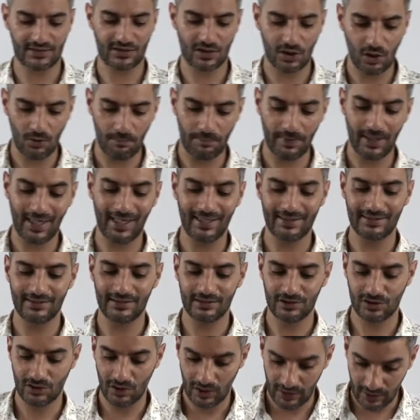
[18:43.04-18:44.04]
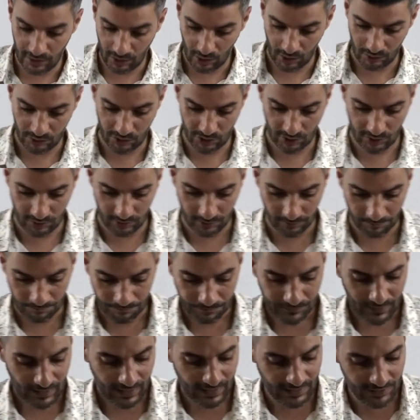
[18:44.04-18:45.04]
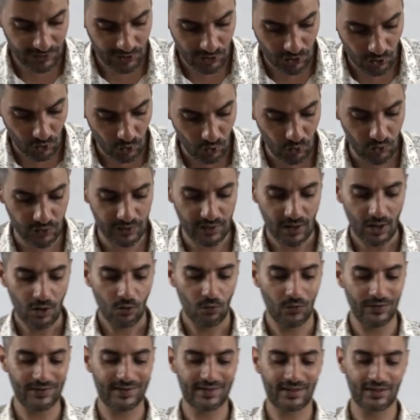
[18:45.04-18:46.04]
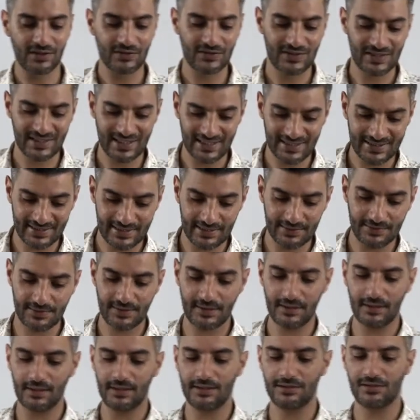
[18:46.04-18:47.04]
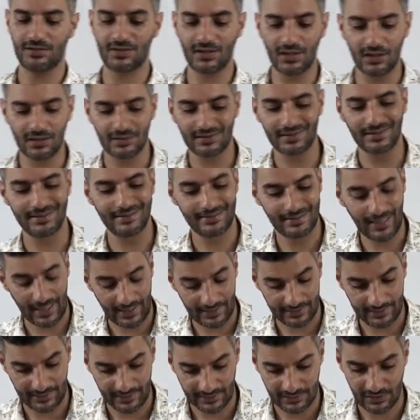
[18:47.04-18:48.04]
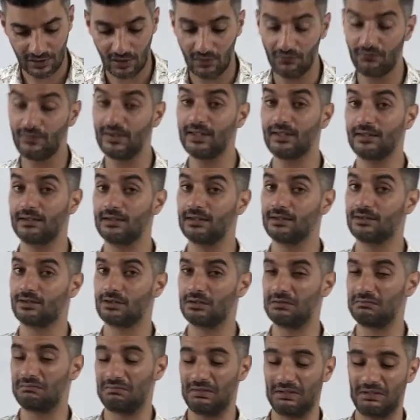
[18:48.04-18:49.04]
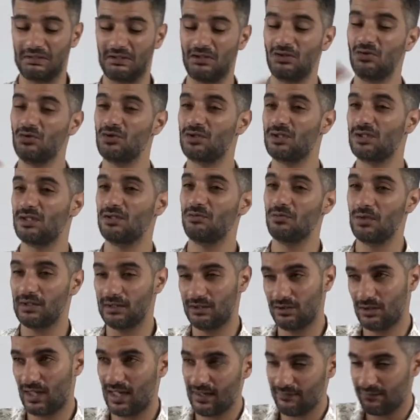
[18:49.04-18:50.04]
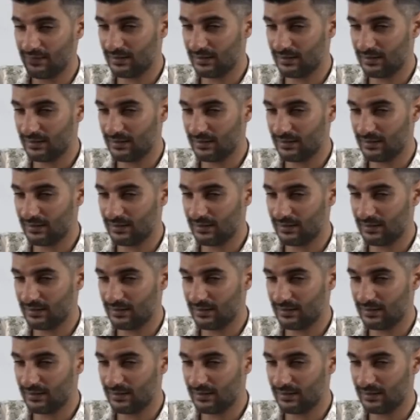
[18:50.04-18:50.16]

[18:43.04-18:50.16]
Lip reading: sloppy and illogical, is used with consistency in certain dialects of English. Usually when you have a